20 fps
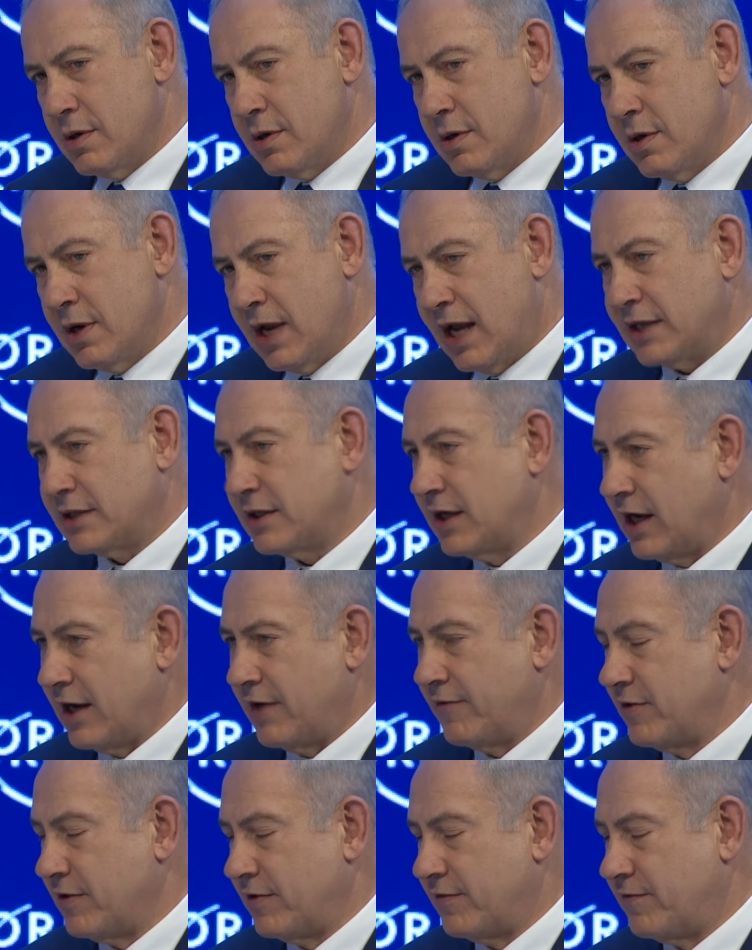not to
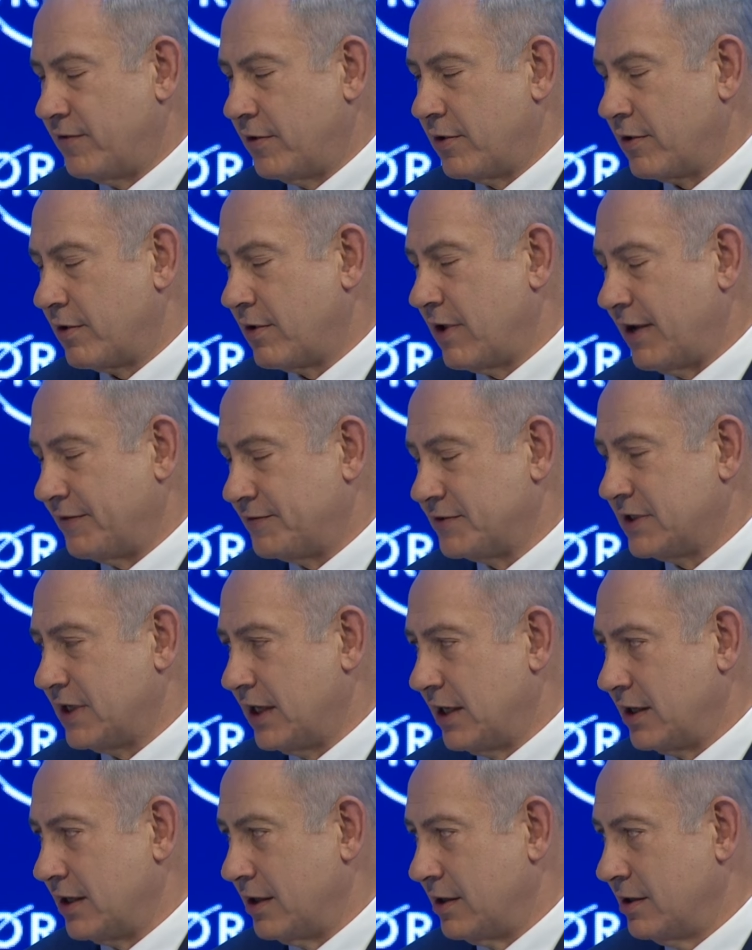have their photographs
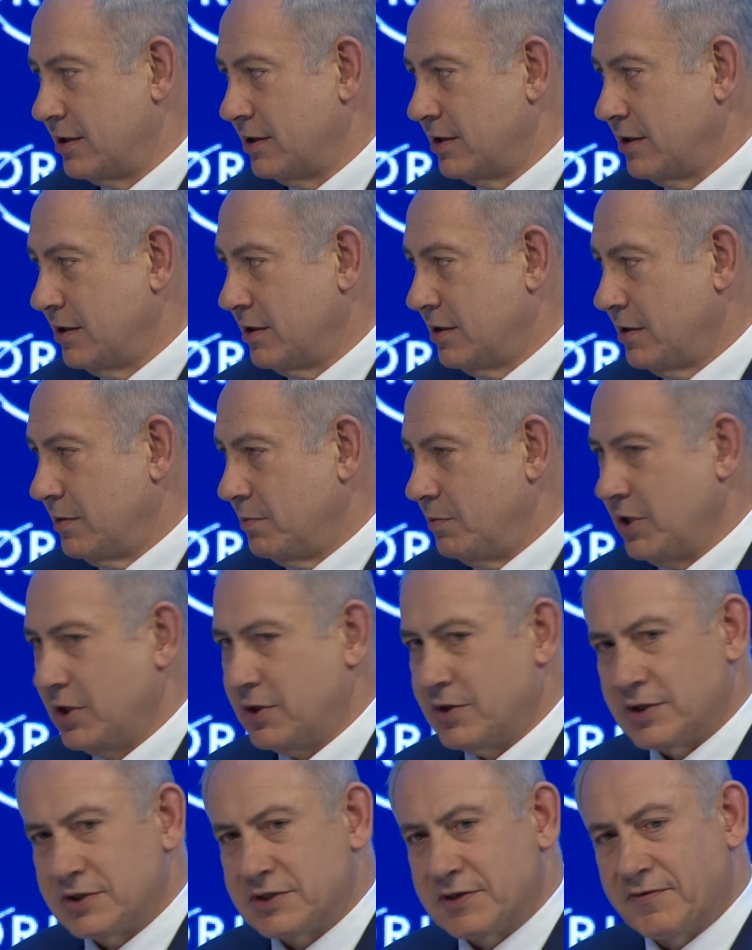taken
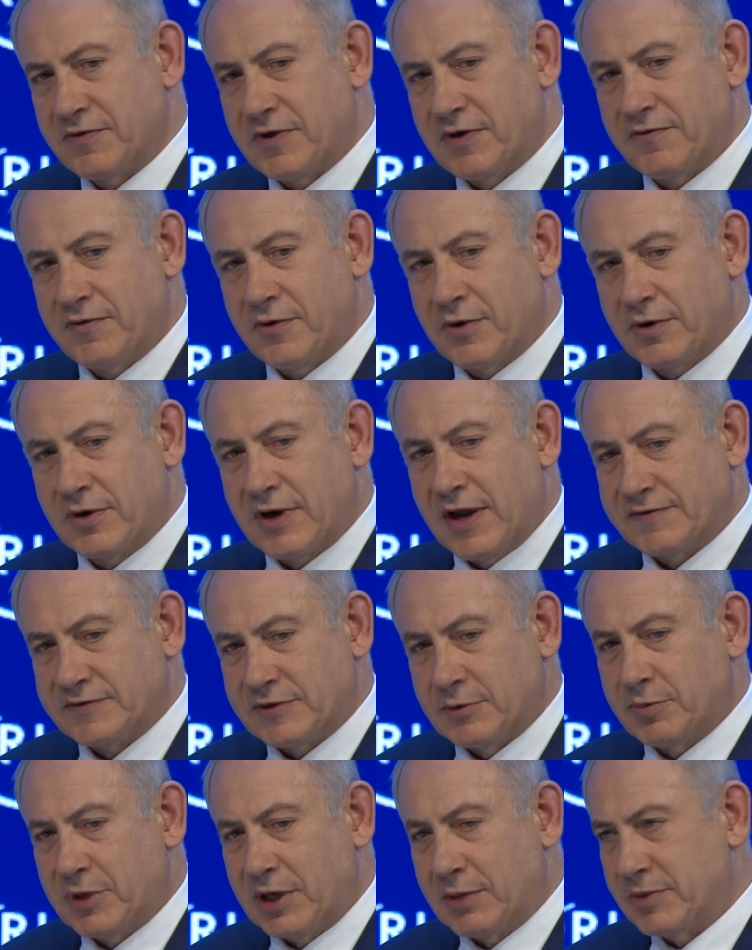because if their
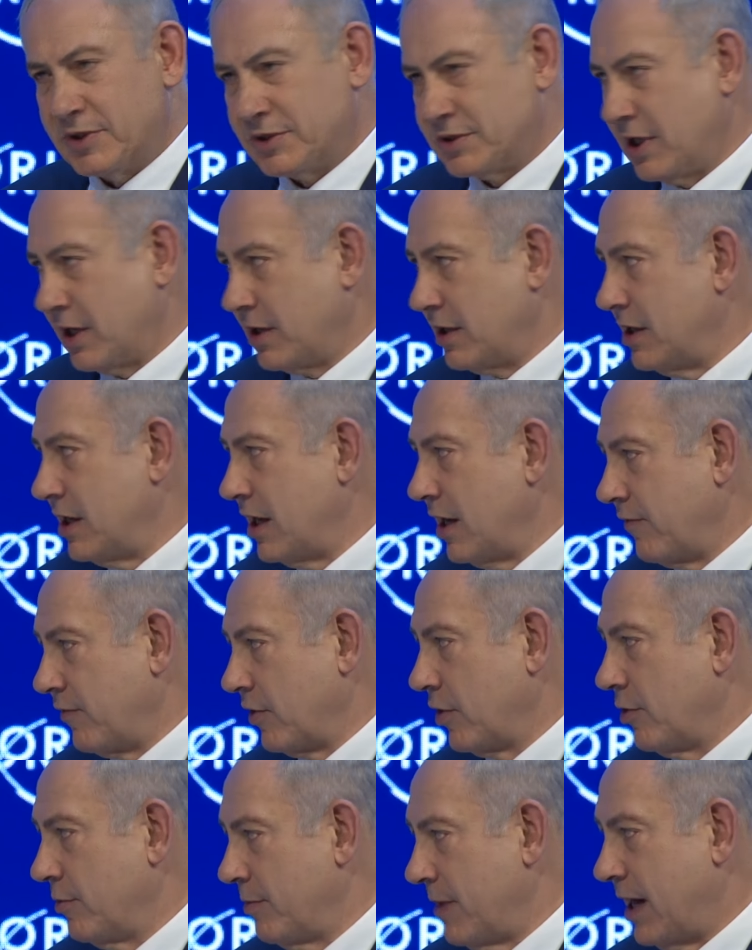photographs are published, they can
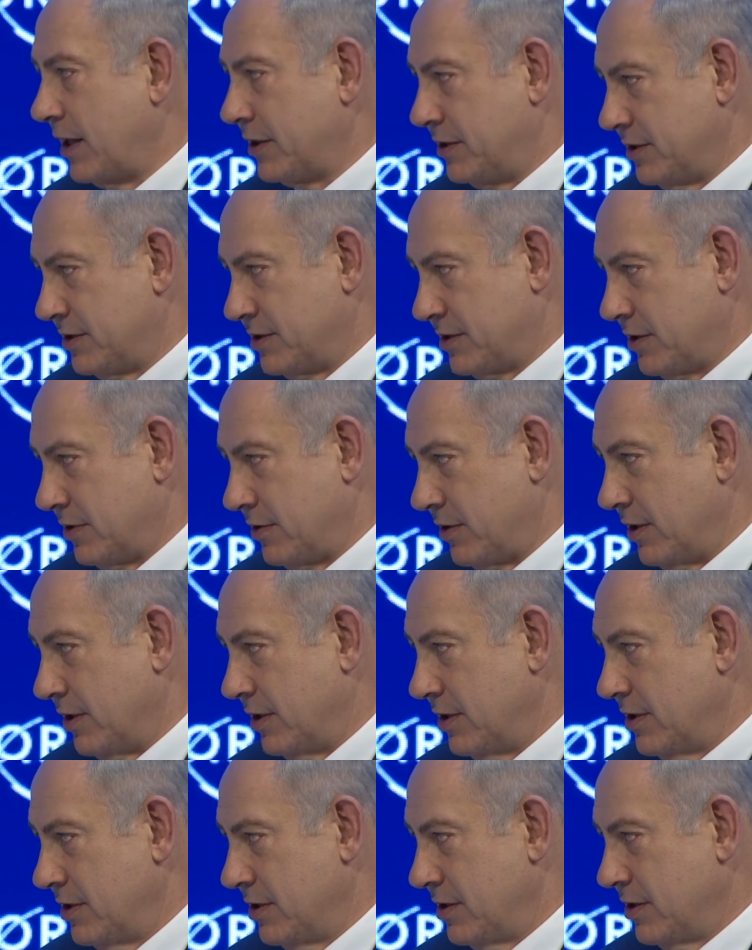never go back to Syria.
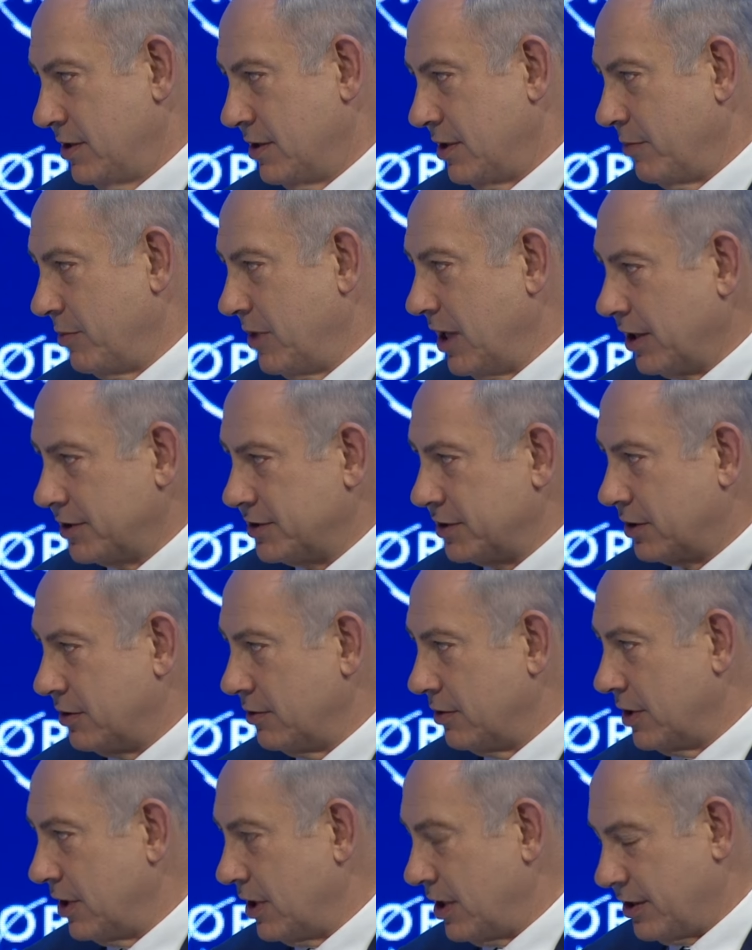They'll be
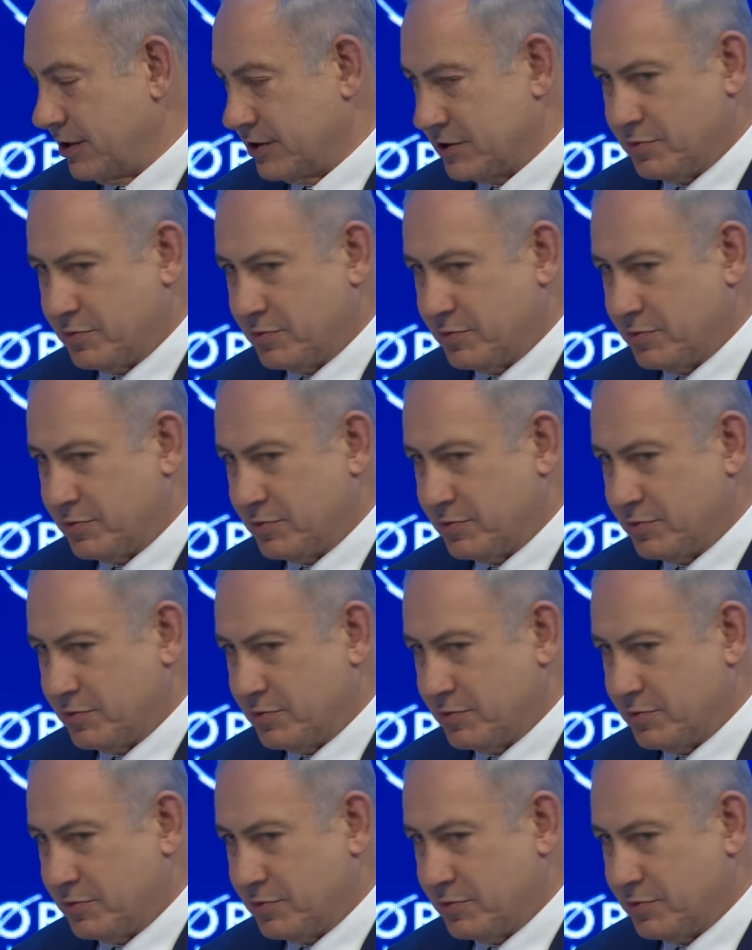executed on the